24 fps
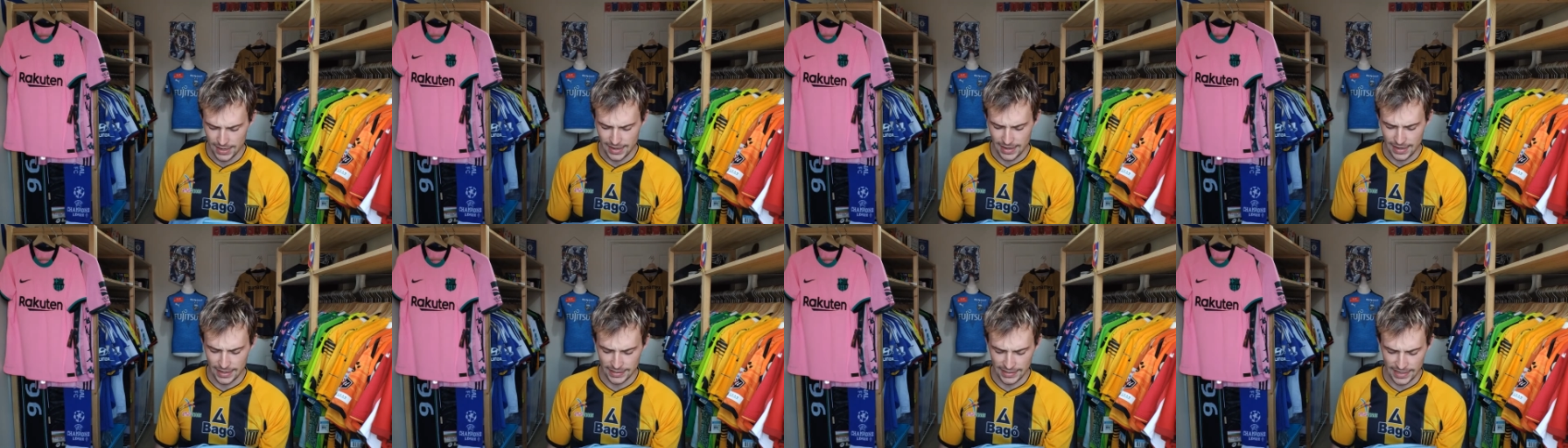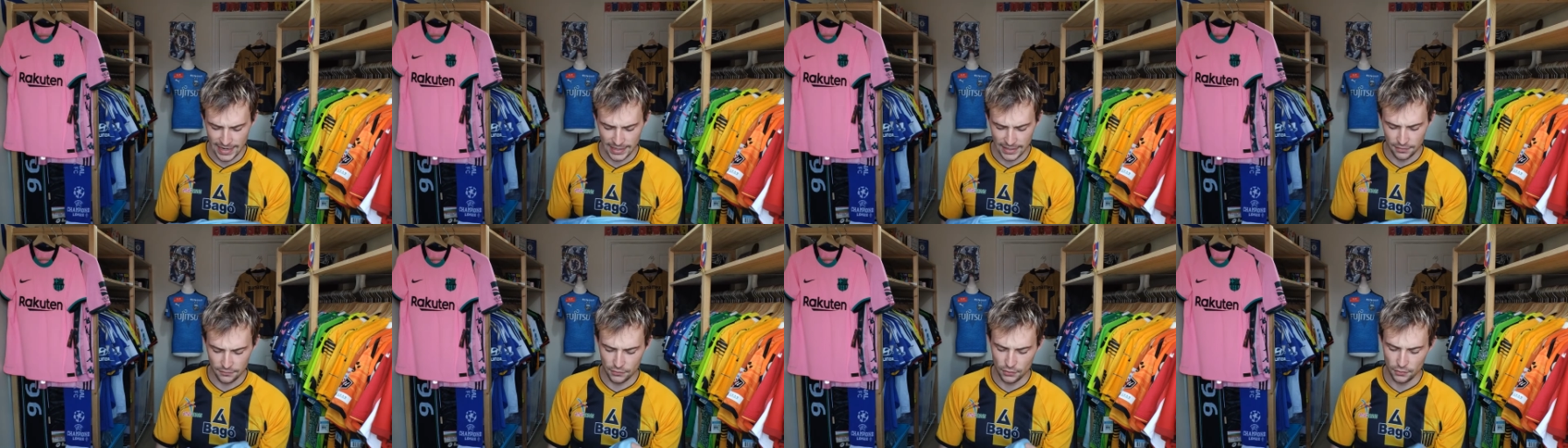I
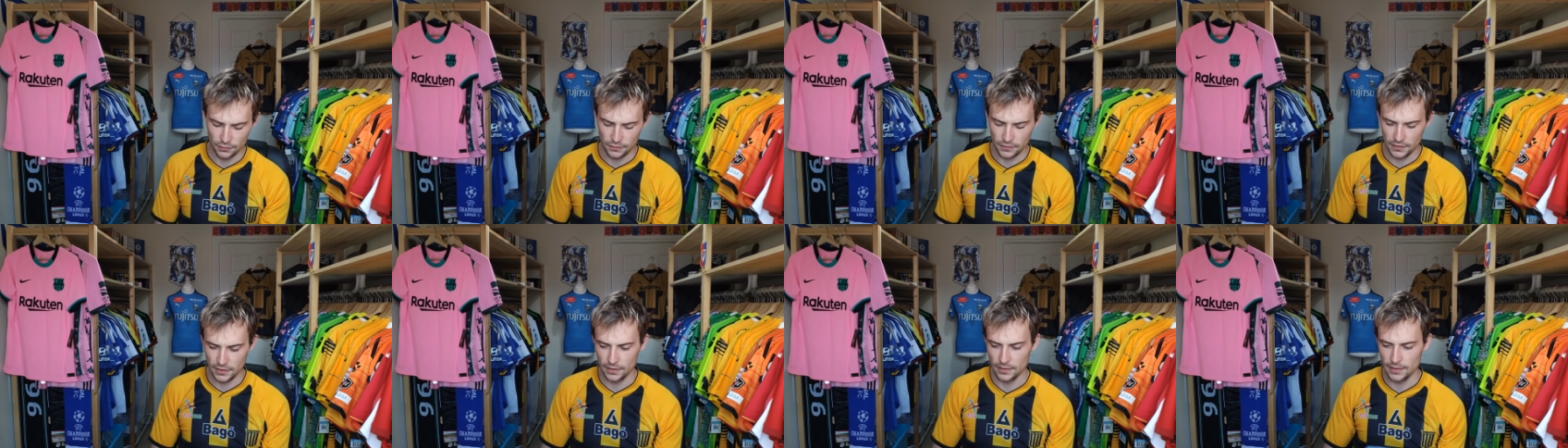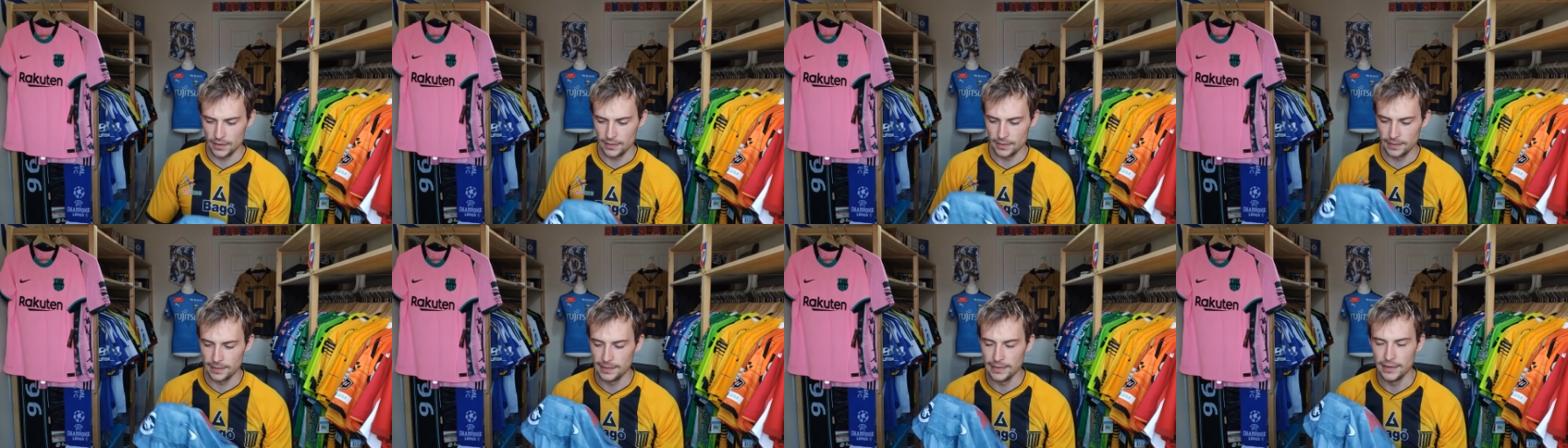kind of do feel a
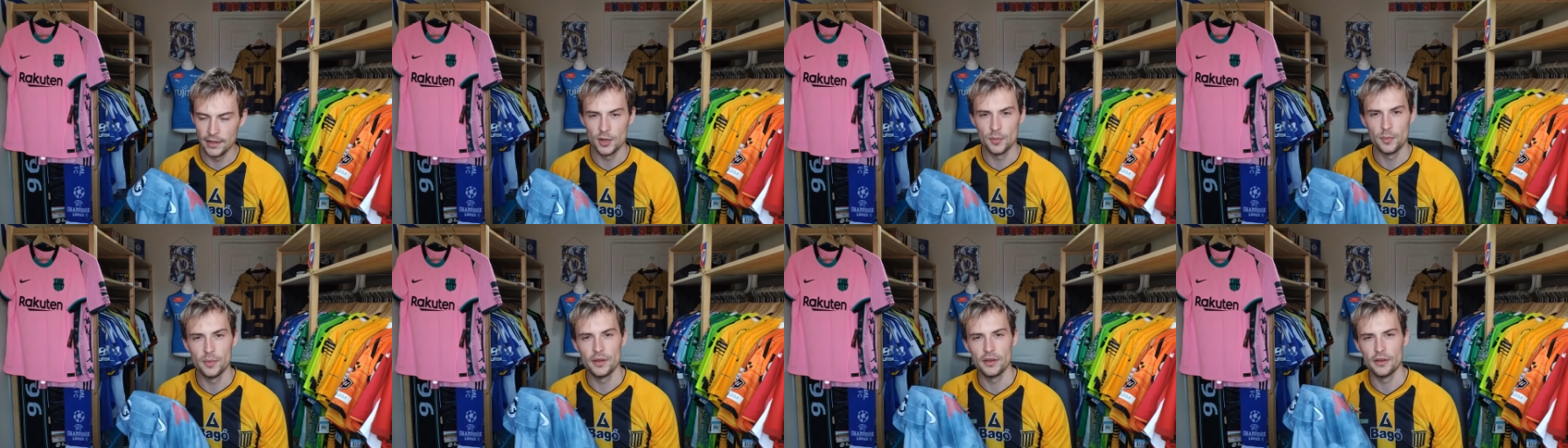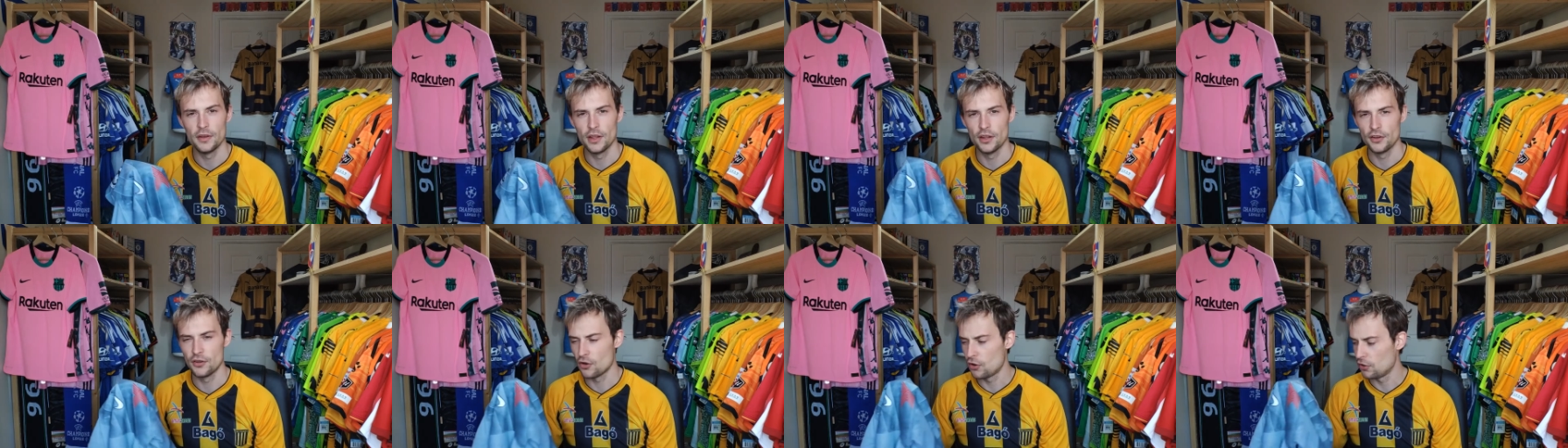little bit
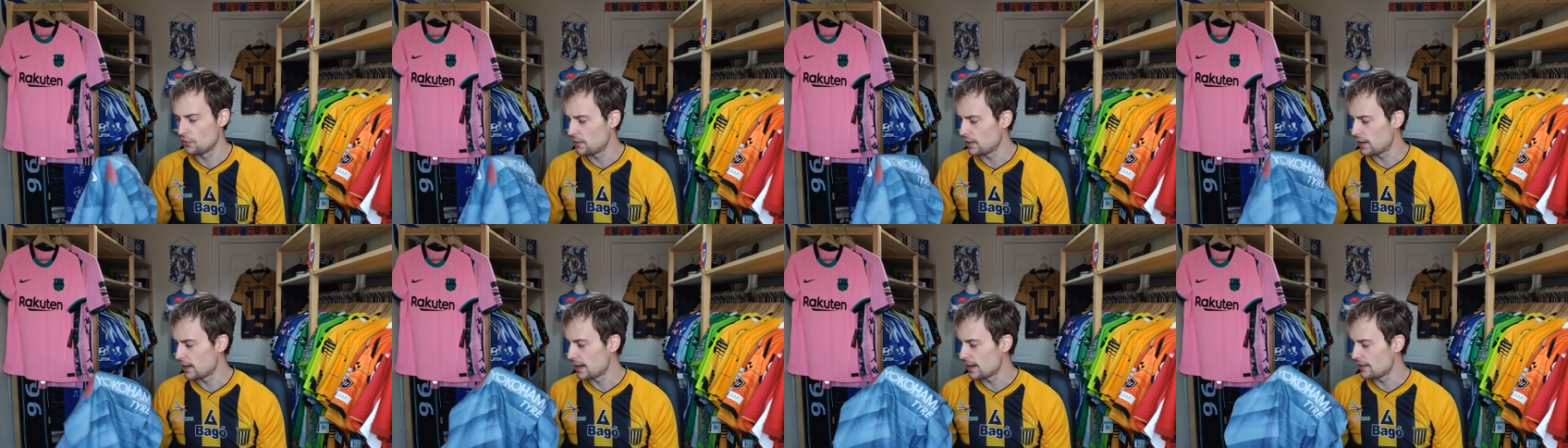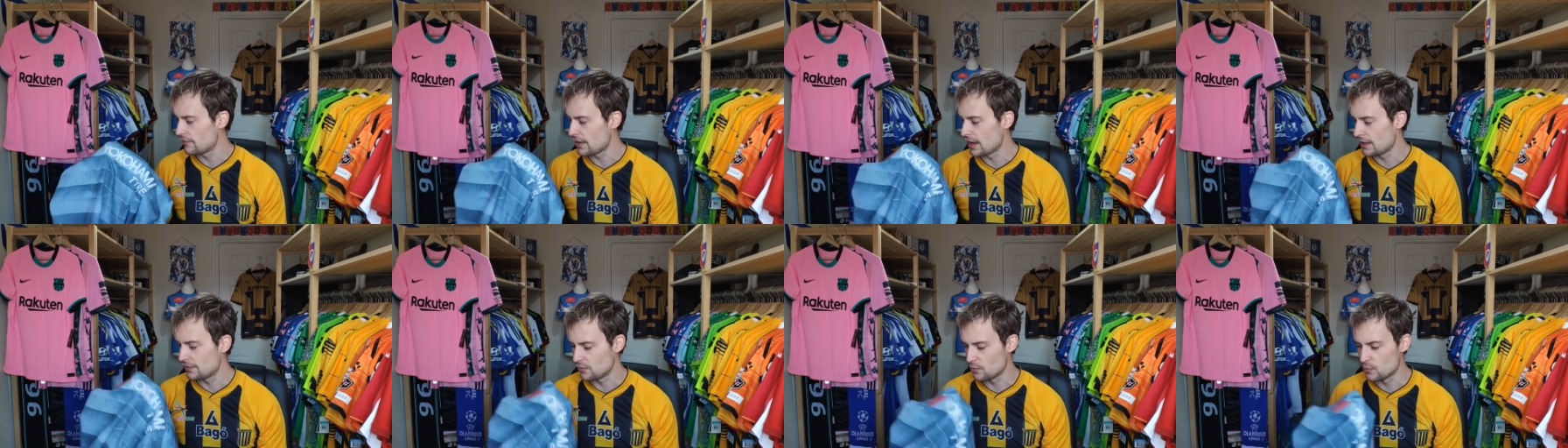annoyed that I have
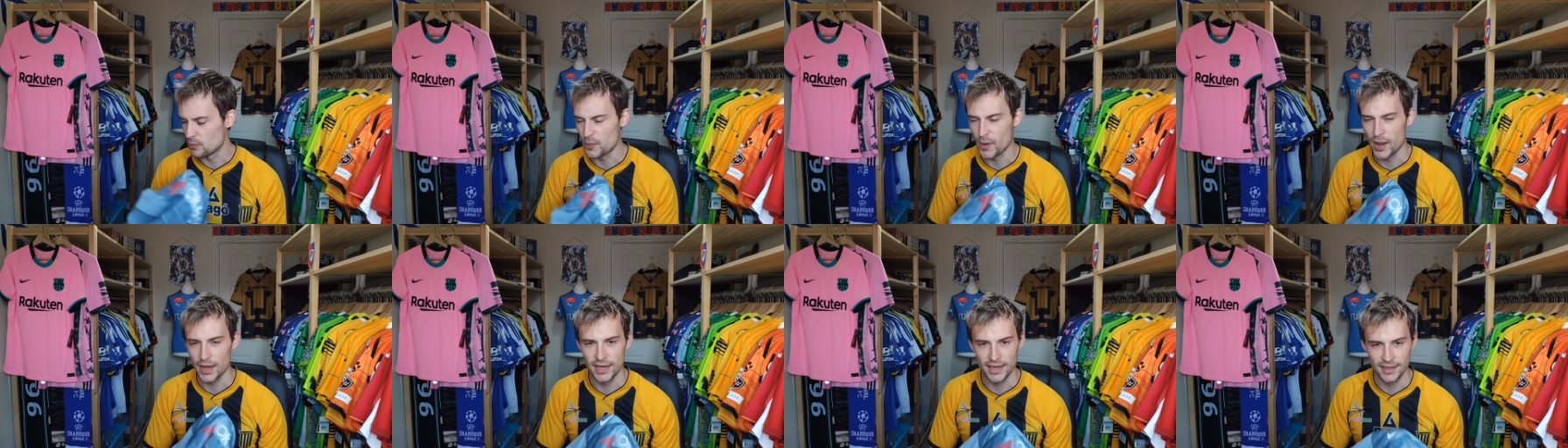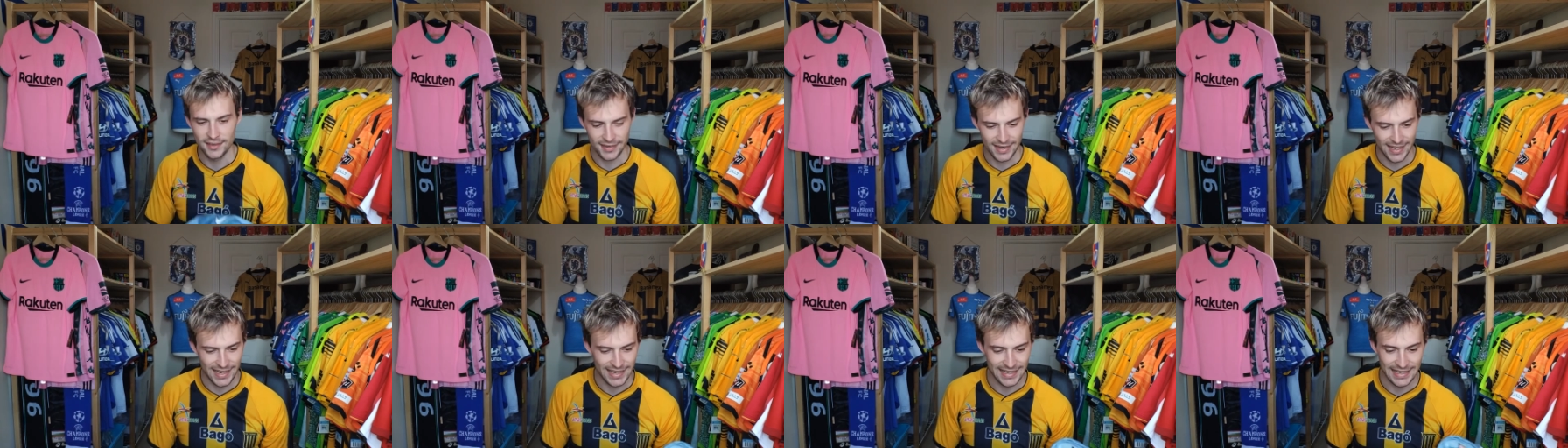had to buy
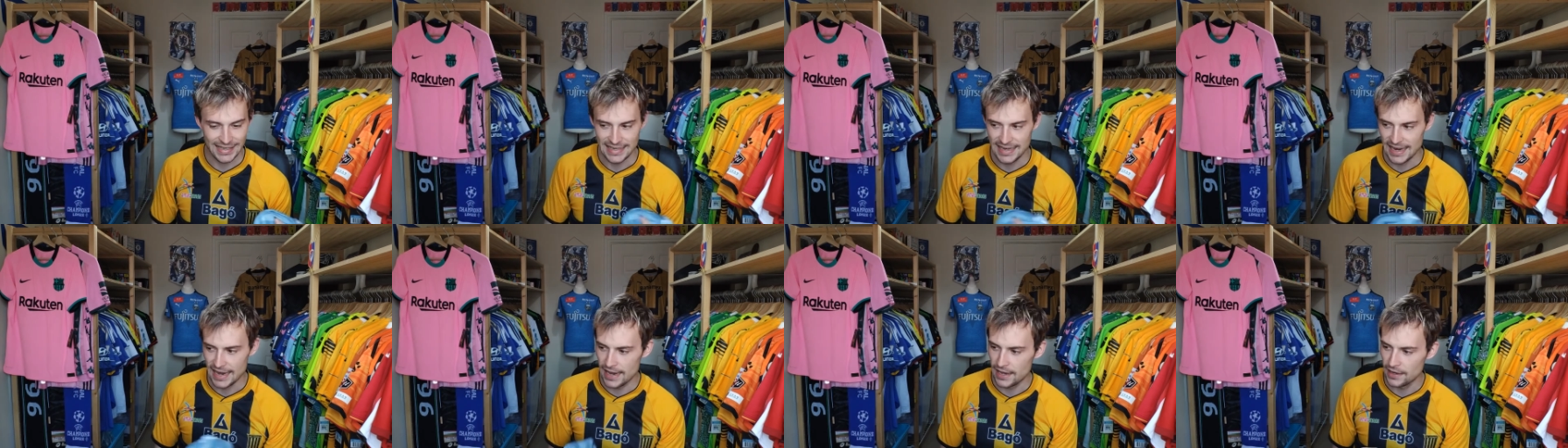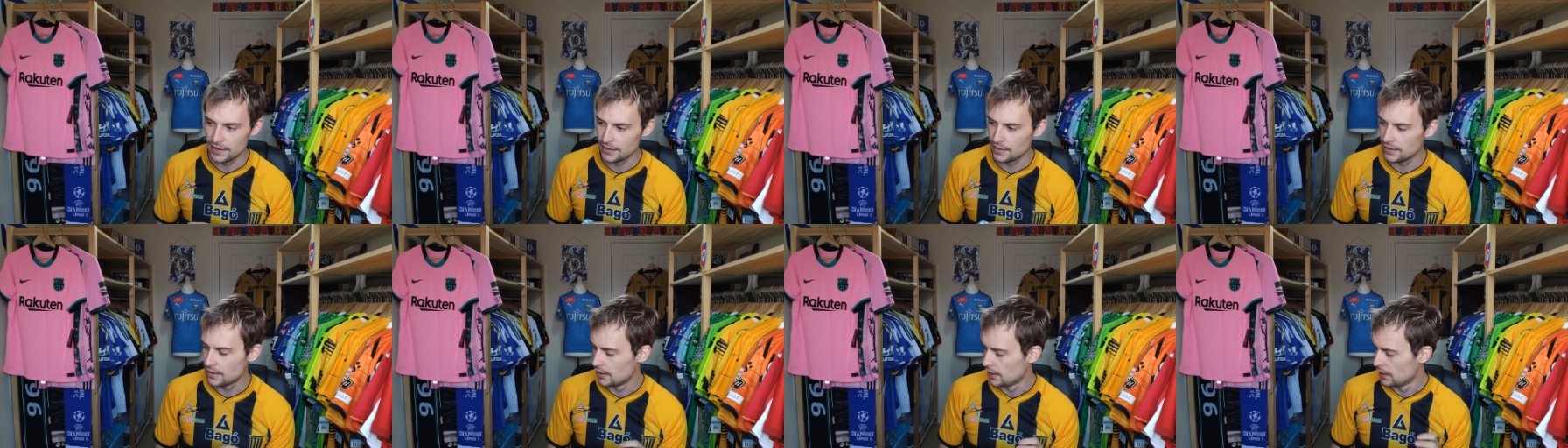it
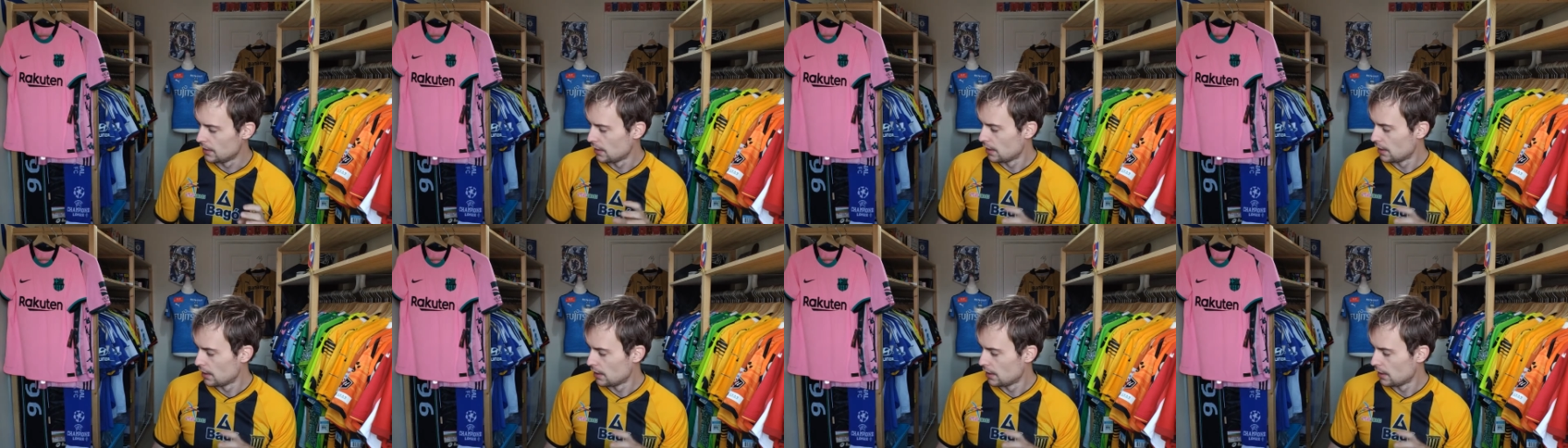again.